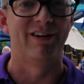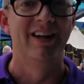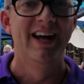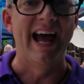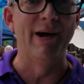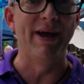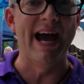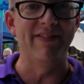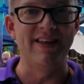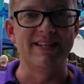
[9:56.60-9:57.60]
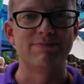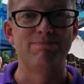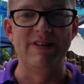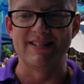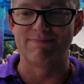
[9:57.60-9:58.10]
And we had these
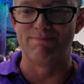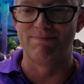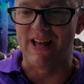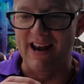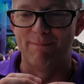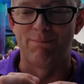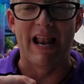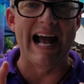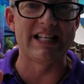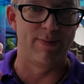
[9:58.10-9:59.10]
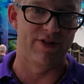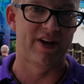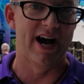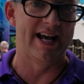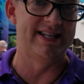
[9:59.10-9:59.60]
kind of blacksmith
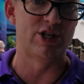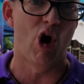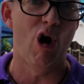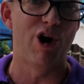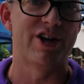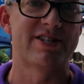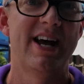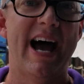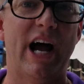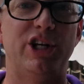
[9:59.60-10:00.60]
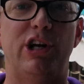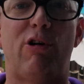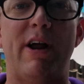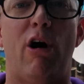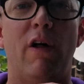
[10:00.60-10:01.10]
guys, these artists, actually
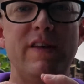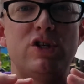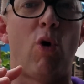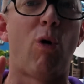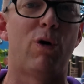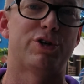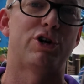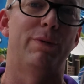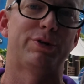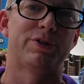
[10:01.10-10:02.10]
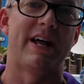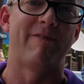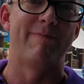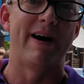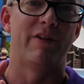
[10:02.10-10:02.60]
create all these coral sculptures out
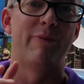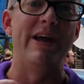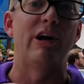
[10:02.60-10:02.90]
of metal, and then we